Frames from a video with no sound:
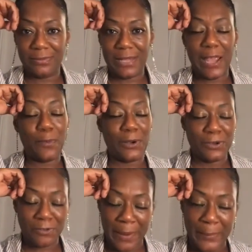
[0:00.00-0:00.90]
It will
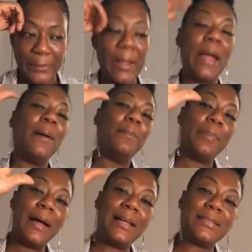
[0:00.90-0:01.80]
crumble.
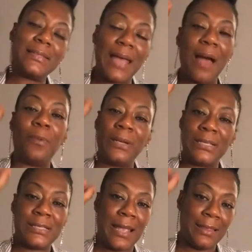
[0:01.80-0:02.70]
But I want to
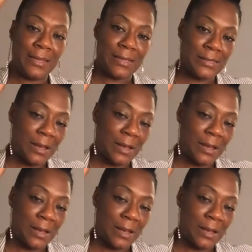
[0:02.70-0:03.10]
say this.